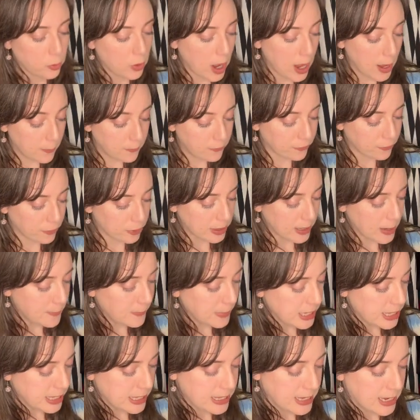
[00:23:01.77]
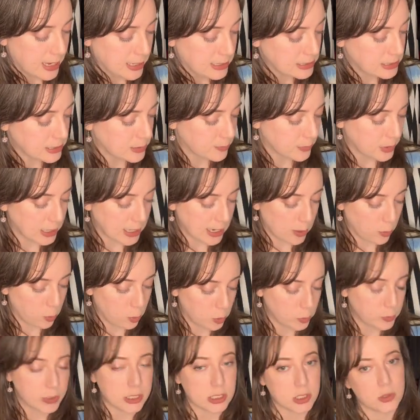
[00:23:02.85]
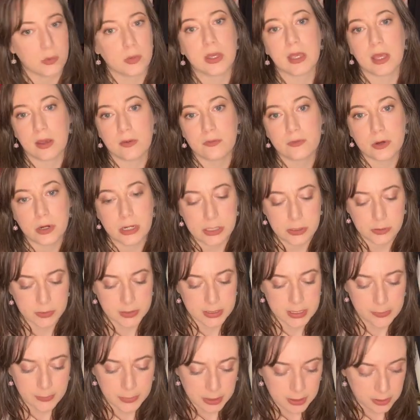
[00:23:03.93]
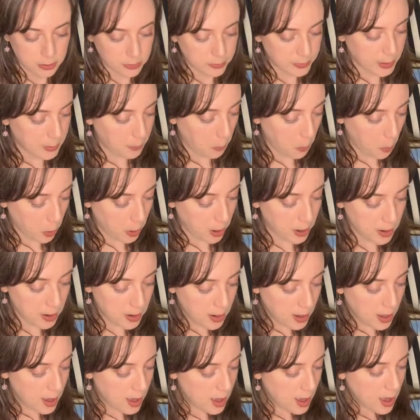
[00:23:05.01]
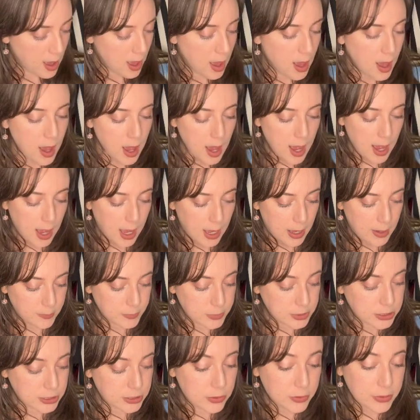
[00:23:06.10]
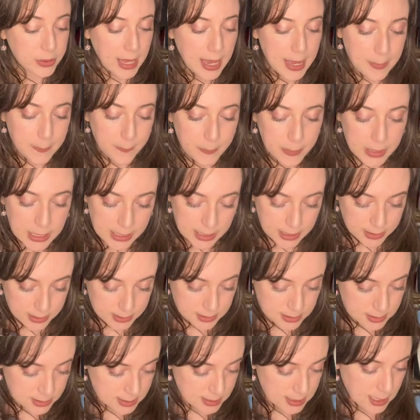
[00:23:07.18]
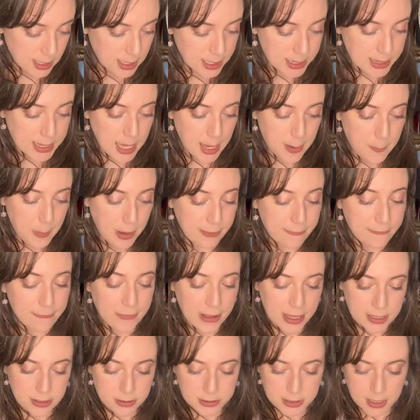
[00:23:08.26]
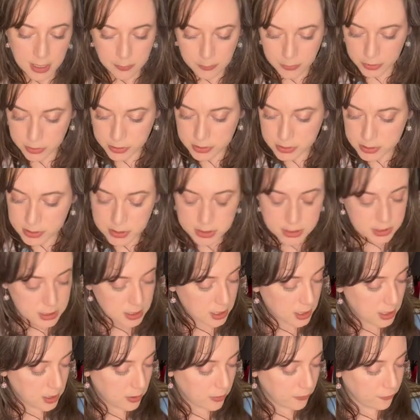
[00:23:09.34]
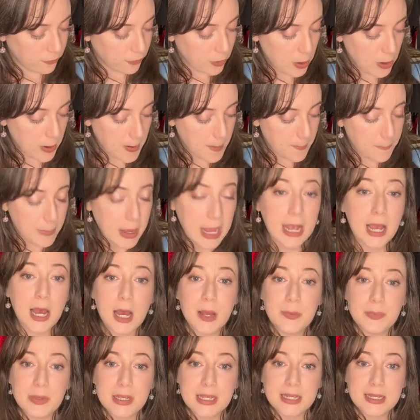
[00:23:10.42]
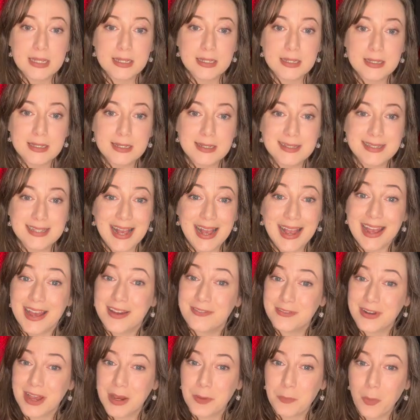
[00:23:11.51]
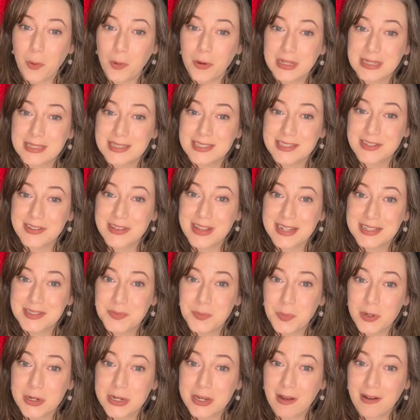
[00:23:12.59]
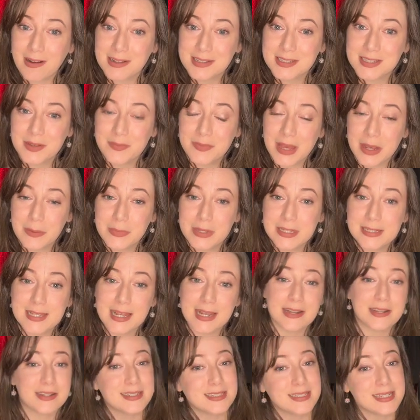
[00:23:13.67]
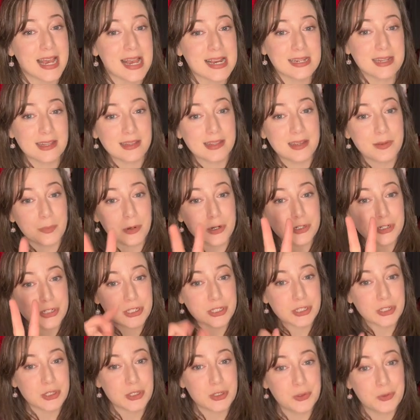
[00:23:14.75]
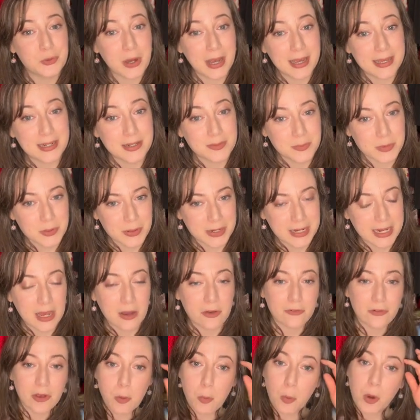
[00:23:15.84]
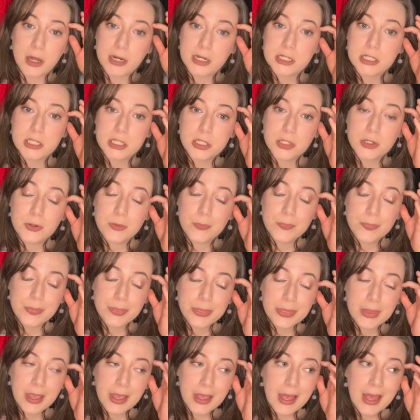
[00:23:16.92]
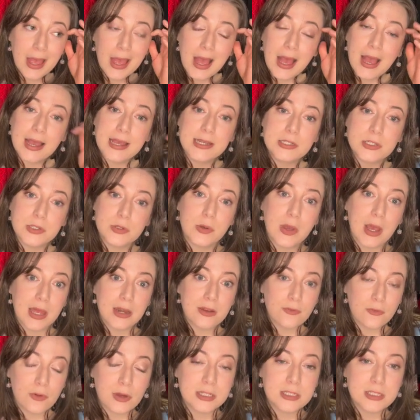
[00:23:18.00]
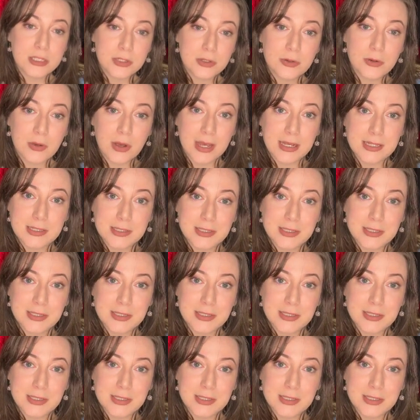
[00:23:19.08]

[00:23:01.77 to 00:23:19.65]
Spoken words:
up for them yet, but I will be doing after I use them a little bit more. So that means that my final numbers for makeup is I have 9 points. So that's pretty awesome. That means I could technically purchase 2 items right now if I wanted to. I do kind of want to. I